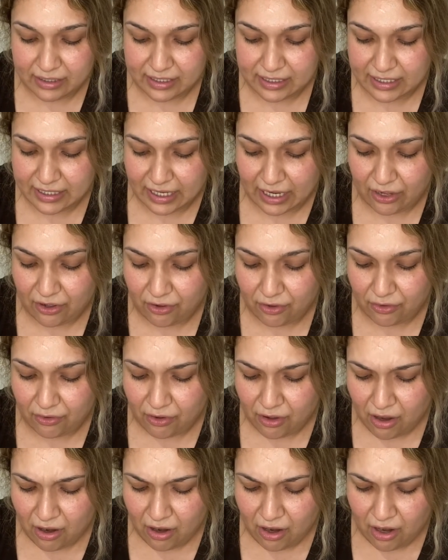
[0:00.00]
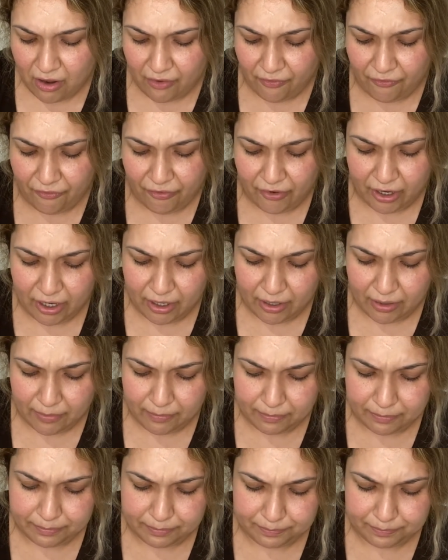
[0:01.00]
sale. From